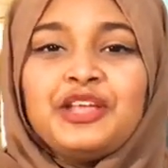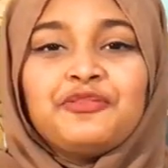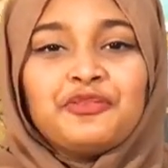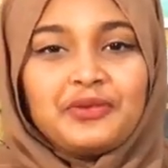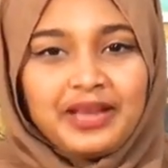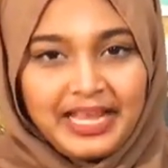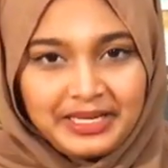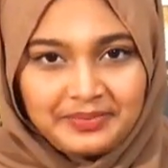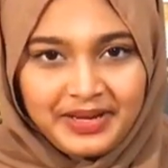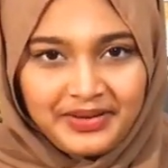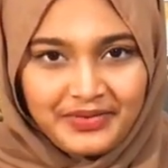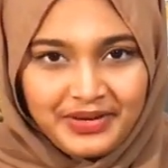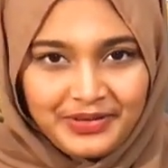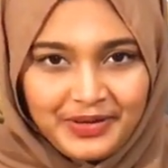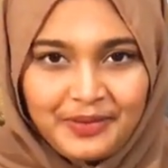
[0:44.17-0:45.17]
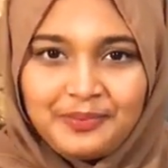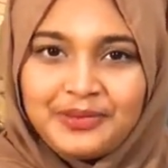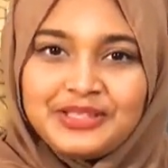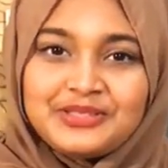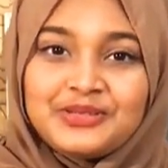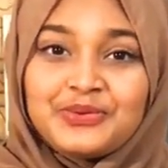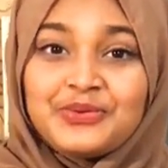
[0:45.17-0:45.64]
If you like my video,
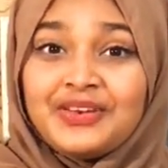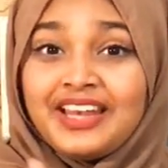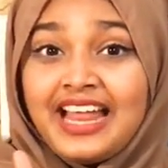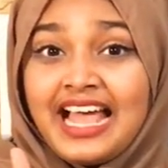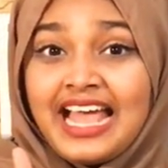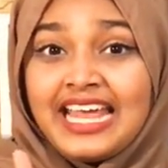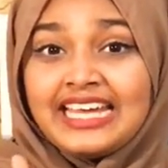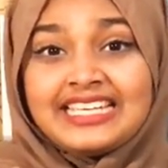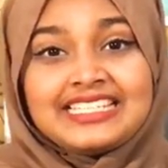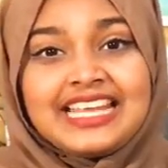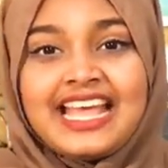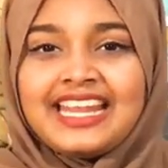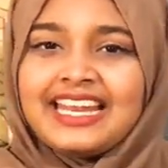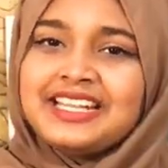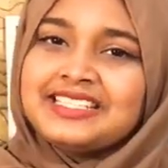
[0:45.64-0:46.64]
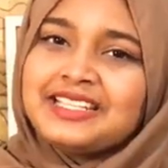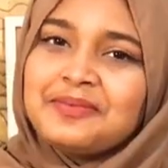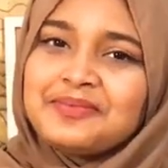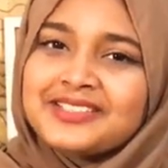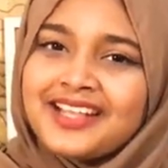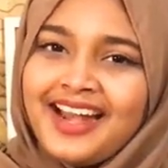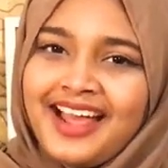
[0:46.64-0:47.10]
please do like, share and
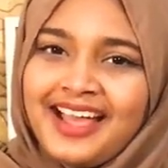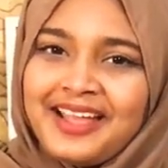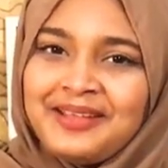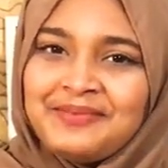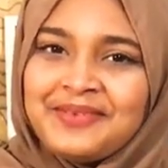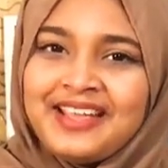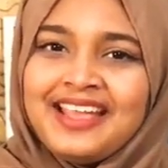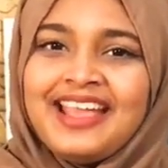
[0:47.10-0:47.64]
subscribe,